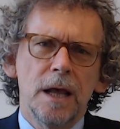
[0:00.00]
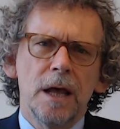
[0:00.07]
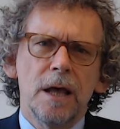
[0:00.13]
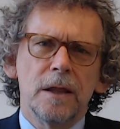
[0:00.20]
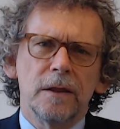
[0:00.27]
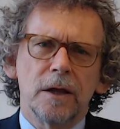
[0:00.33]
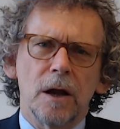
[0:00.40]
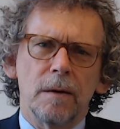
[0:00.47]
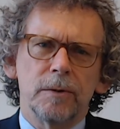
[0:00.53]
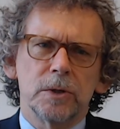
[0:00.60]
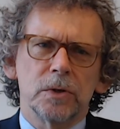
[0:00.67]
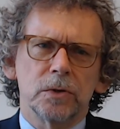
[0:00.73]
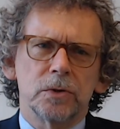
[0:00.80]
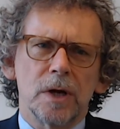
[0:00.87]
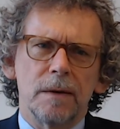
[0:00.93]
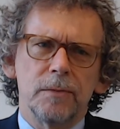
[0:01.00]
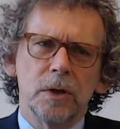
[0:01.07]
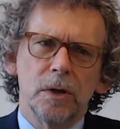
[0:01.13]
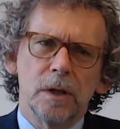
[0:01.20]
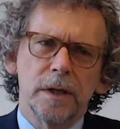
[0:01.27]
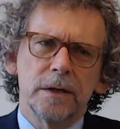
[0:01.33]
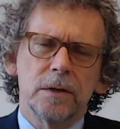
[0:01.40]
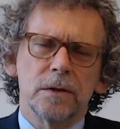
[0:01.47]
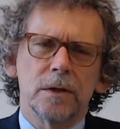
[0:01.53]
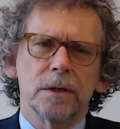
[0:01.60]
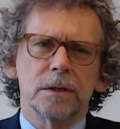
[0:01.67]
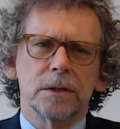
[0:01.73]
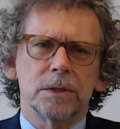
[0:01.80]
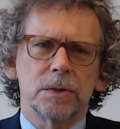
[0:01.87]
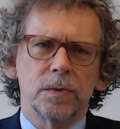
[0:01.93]
The arbitral tribunal under
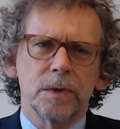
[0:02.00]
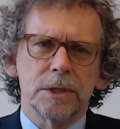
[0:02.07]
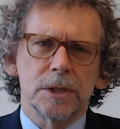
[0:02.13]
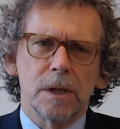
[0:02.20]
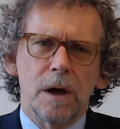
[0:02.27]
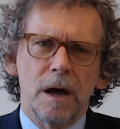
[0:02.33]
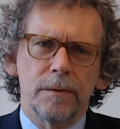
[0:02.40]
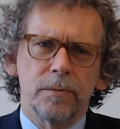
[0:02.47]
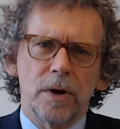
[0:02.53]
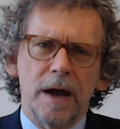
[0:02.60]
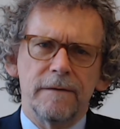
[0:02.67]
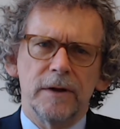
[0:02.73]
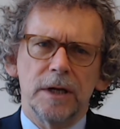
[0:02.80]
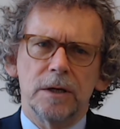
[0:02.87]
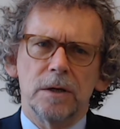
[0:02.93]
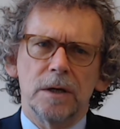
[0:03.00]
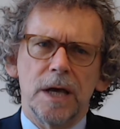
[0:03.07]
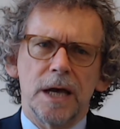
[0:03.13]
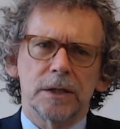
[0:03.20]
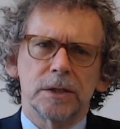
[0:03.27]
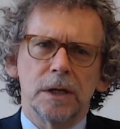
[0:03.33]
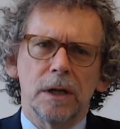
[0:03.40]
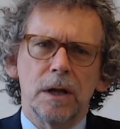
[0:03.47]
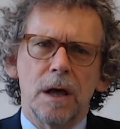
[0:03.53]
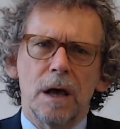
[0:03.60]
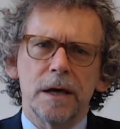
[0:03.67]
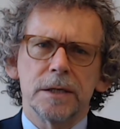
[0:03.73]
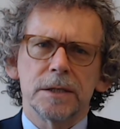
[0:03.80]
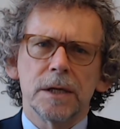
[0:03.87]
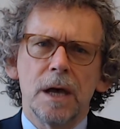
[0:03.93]
the Swiss law on private international law
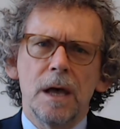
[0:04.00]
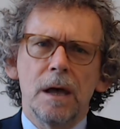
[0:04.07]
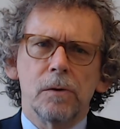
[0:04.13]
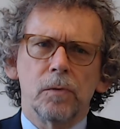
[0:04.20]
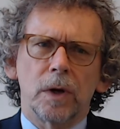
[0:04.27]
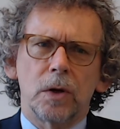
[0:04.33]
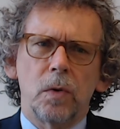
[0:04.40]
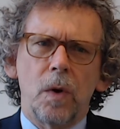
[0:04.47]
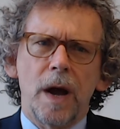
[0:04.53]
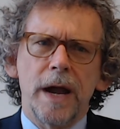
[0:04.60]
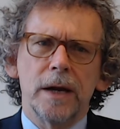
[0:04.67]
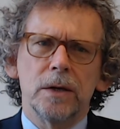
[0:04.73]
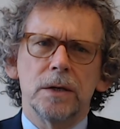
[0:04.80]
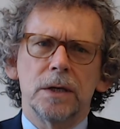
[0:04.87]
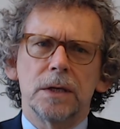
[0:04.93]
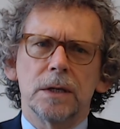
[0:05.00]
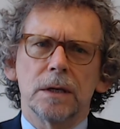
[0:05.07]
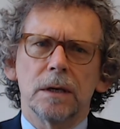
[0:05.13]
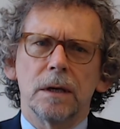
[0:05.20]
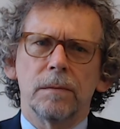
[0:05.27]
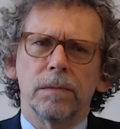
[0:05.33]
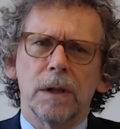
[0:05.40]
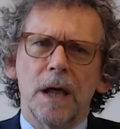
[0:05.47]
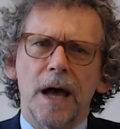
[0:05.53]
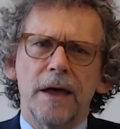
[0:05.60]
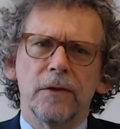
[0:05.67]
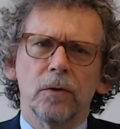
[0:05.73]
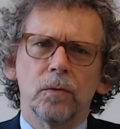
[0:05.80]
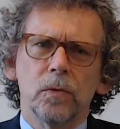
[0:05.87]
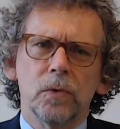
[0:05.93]
is required to apply
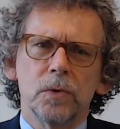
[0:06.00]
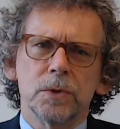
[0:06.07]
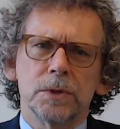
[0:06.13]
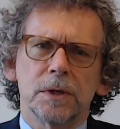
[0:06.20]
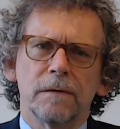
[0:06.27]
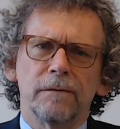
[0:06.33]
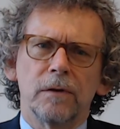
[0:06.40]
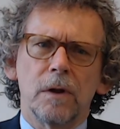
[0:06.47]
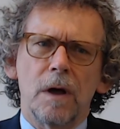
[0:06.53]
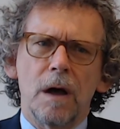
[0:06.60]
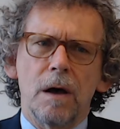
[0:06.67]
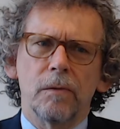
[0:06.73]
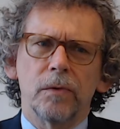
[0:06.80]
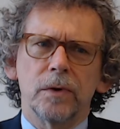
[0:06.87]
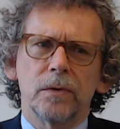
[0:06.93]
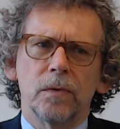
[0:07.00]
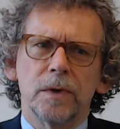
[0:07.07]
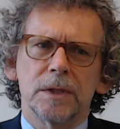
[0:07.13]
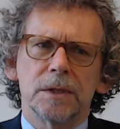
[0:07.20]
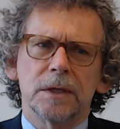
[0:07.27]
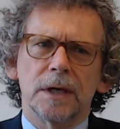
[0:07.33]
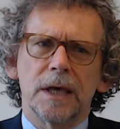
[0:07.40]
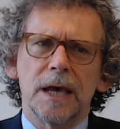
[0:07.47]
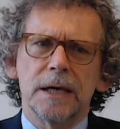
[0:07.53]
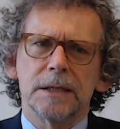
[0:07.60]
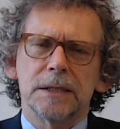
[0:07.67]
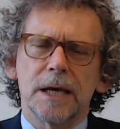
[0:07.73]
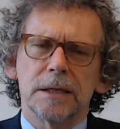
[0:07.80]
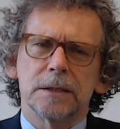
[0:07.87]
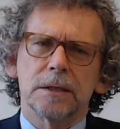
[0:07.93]
the rules of law with which the case
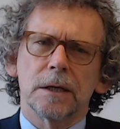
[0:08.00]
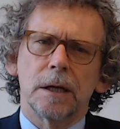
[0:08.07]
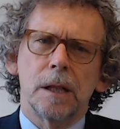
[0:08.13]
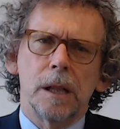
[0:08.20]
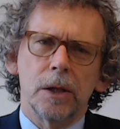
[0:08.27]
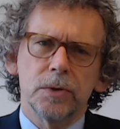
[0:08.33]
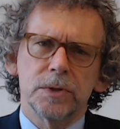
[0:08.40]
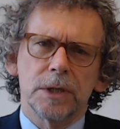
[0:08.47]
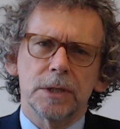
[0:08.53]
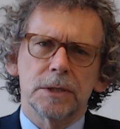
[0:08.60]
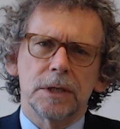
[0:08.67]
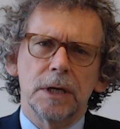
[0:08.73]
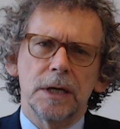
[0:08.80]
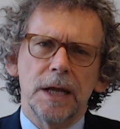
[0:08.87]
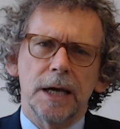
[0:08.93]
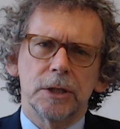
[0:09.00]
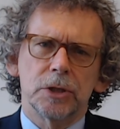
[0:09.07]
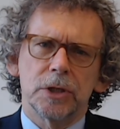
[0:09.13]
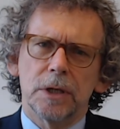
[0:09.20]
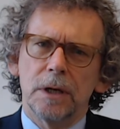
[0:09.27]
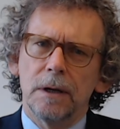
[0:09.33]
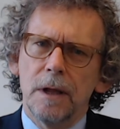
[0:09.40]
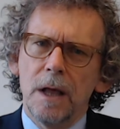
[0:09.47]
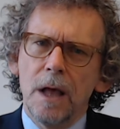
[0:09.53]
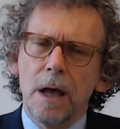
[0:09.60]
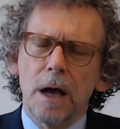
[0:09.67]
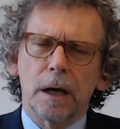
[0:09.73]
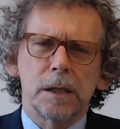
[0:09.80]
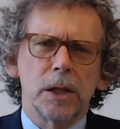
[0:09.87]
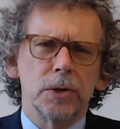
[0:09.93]
has the closest connection,
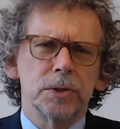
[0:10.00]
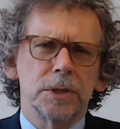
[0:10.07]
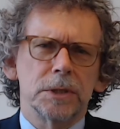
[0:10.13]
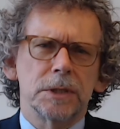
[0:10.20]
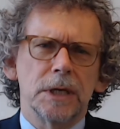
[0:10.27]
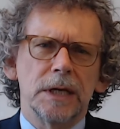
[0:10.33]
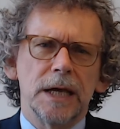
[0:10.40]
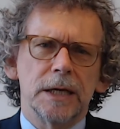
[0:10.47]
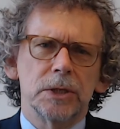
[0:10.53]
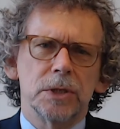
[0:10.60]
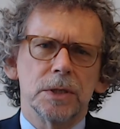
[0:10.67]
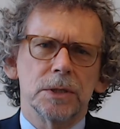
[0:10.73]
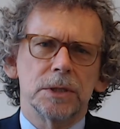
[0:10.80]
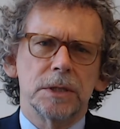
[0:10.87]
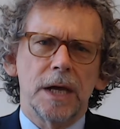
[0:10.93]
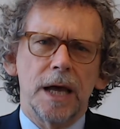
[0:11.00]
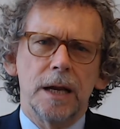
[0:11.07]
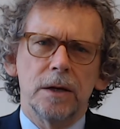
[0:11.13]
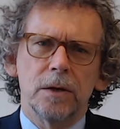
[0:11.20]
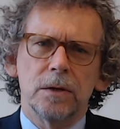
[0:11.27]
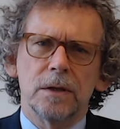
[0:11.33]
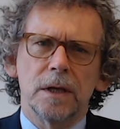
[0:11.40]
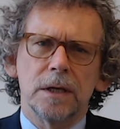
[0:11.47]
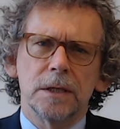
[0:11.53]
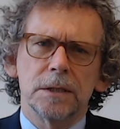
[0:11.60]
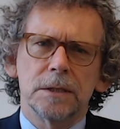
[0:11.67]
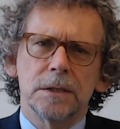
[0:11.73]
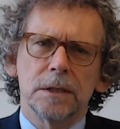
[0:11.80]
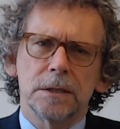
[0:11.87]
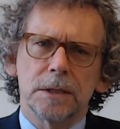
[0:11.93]
a closest connection standard that is
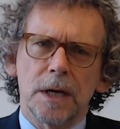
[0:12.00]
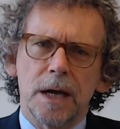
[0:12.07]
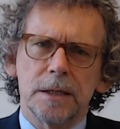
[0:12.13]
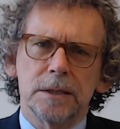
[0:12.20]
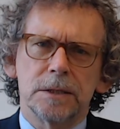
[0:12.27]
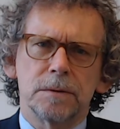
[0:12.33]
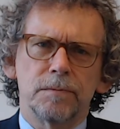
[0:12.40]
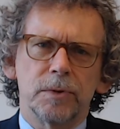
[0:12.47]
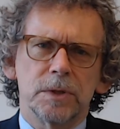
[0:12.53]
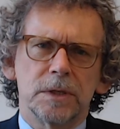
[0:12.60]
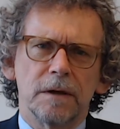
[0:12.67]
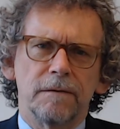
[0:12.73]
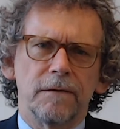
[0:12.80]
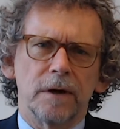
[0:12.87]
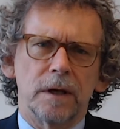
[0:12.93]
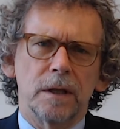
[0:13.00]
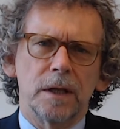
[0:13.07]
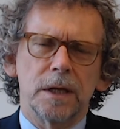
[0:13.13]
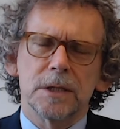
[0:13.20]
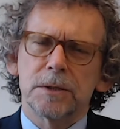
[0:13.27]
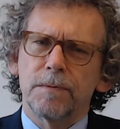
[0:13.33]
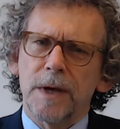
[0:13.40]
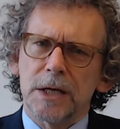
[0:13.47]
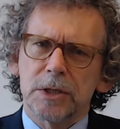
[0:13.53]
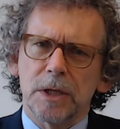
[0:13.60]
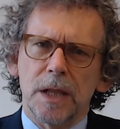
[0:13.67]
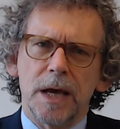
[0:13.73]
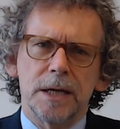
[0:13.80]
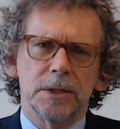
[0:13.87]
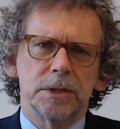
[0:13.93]
designed specifically, a
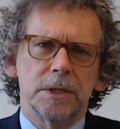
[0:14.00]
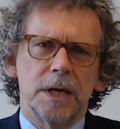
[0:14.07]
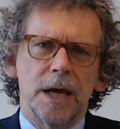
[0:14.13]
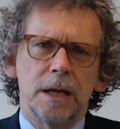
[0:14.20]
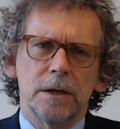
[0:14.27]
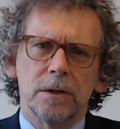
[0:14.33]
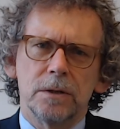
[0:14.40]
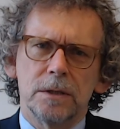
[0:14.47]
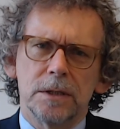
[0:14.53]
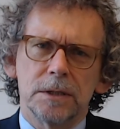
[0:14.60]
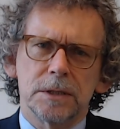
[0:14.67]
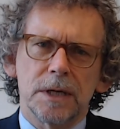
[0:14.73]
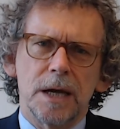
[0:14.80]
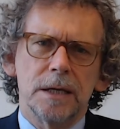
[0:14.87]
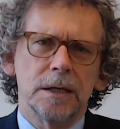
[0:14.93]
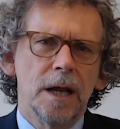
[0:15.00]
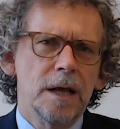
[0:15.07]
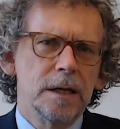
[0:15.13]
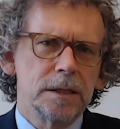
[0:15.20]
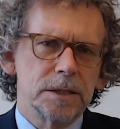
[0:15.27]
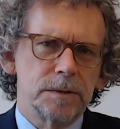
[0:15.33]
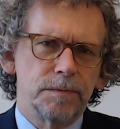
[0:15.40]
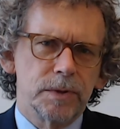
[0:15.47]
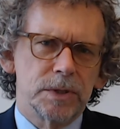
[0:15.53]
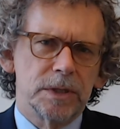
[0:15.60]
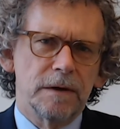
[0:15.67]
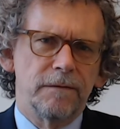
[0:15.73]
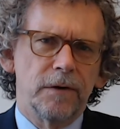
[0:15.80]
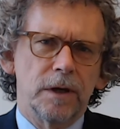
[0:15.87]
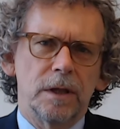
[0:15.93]
specialized standard designed
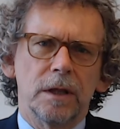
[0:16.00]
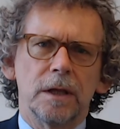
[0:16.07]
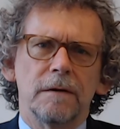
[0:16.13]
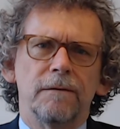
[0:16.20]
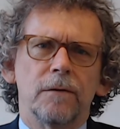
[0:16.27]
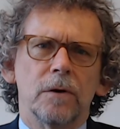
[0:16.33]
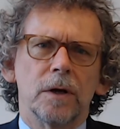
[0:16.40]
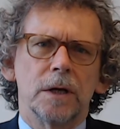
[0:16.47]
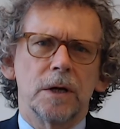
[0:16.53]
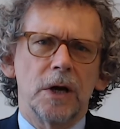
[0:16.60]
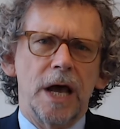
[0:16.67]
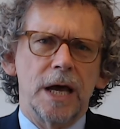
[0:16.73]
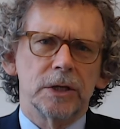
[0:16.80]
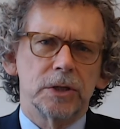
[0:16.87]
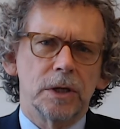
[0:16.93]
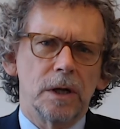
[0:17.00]
specifically for international